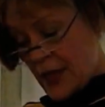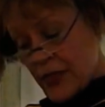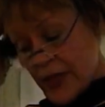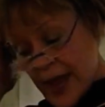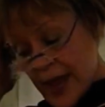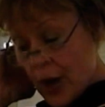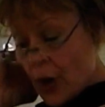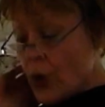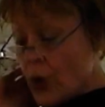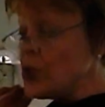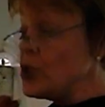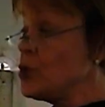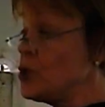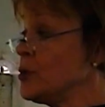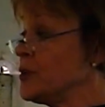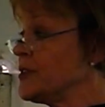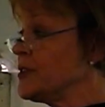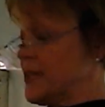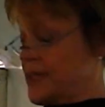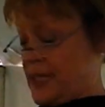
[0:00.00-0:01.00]
There you
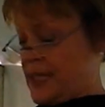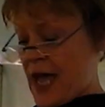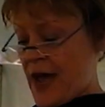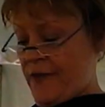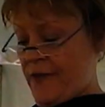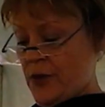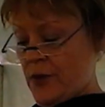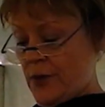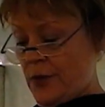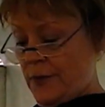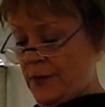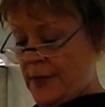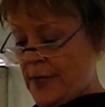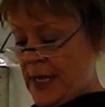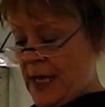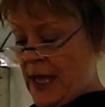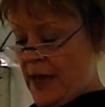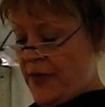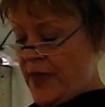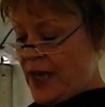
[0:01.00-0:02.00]
will discover
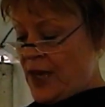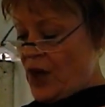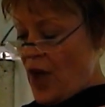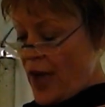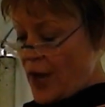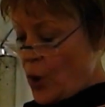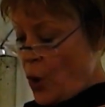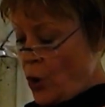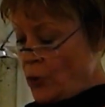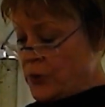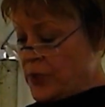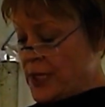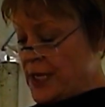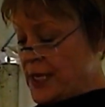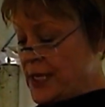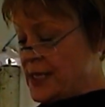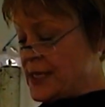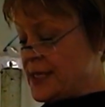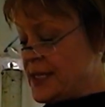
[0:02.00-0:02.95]
that not only